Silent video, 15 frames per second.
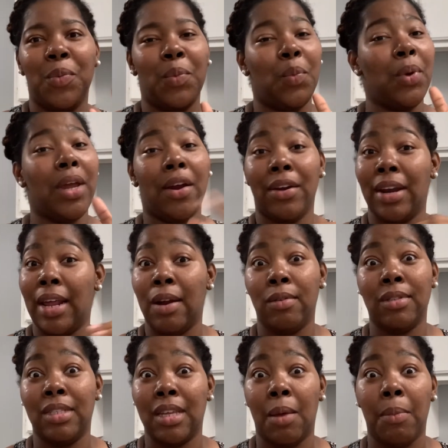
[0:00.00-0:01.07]
we are not on
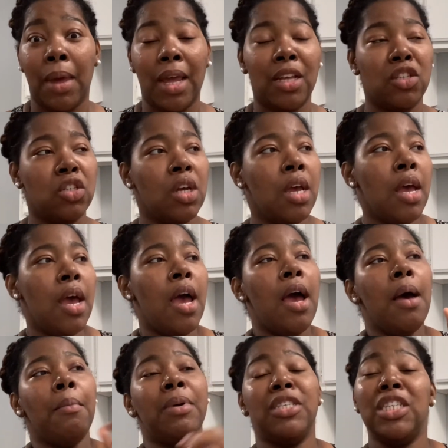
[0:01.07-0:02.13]
the same page.
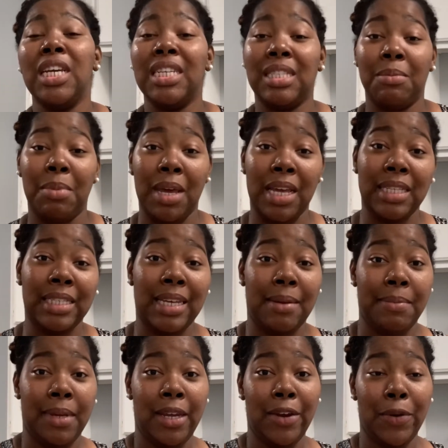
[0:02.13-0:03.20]
But she has the bedtime
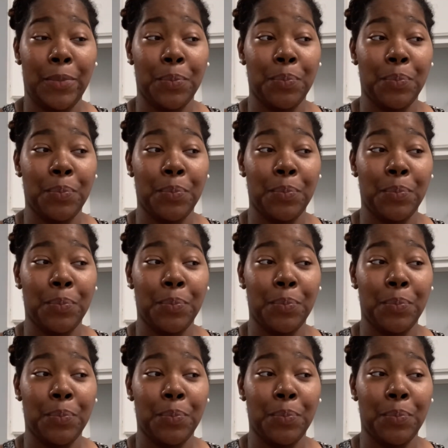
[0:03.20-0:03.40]
here.